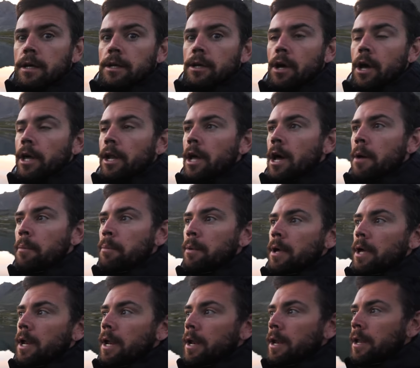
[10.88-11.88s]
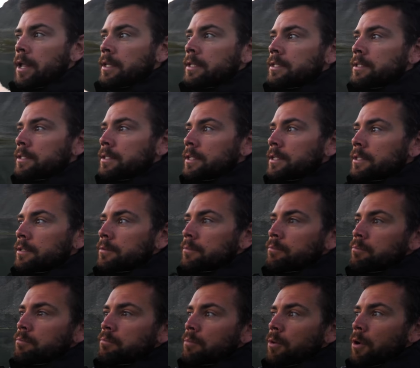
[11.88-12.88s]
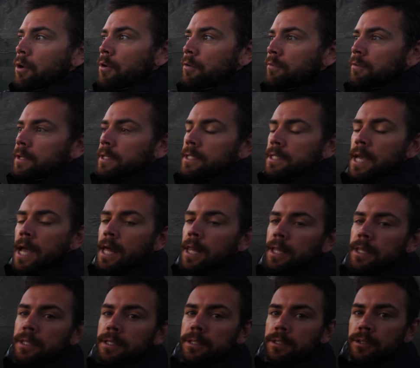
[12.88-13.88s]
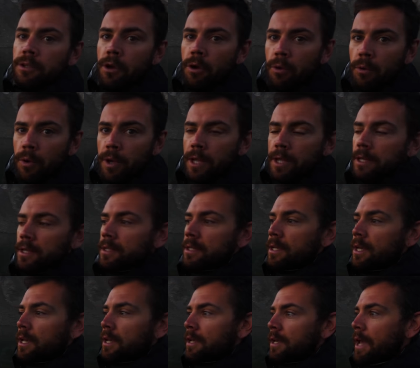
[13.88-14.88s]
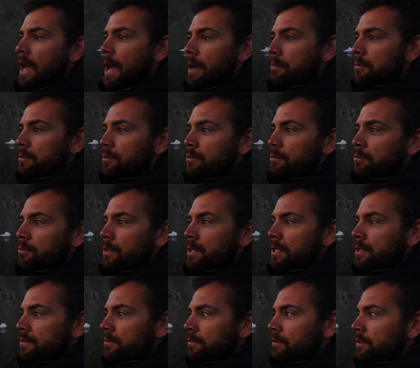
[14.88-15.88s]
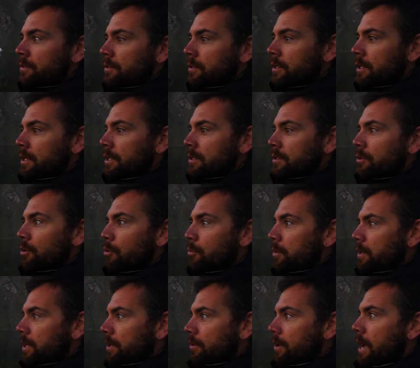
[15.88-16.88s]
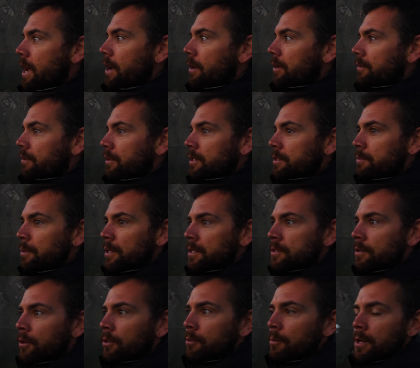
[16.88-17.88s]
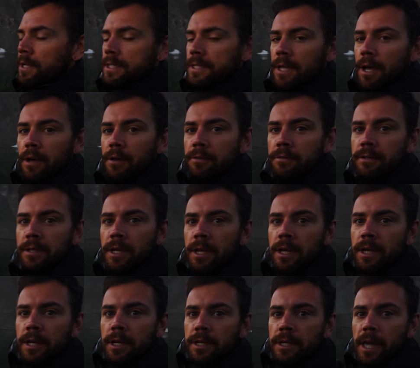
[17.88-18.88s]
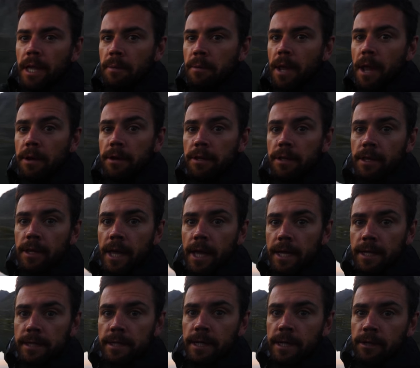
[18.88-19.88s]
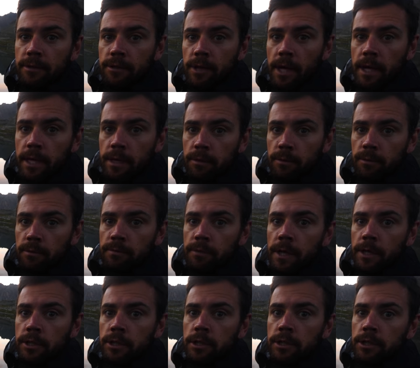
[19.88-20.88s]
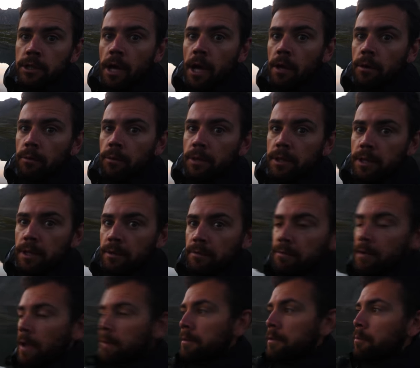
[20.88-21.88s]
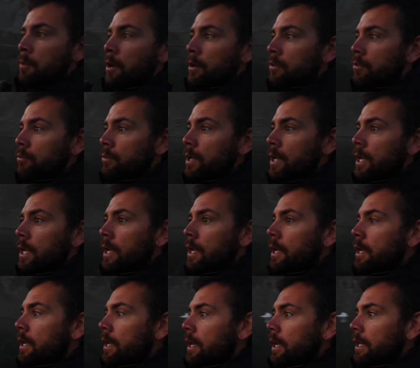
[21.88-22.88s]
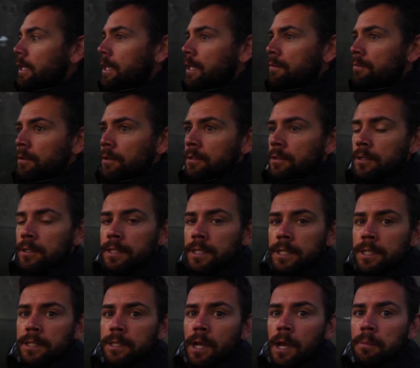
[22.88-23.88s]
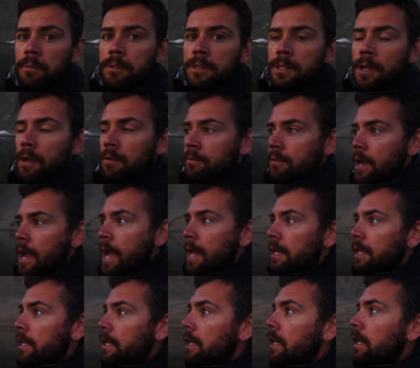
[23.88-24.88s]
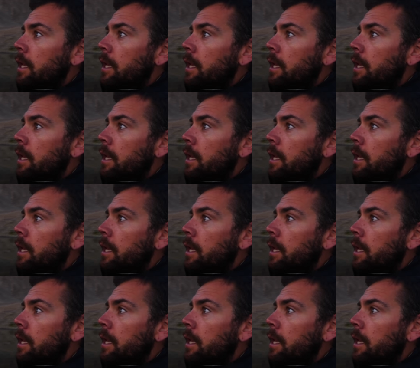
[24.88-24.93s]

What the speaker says: Got up and it's just perfect silence, no wind, absolute peaceful, nobody around. I've got this place all to myself. Came down to the lake to try and get the reflection shot with the 5D Mark III, the Lee Filter 6-stop soft grad.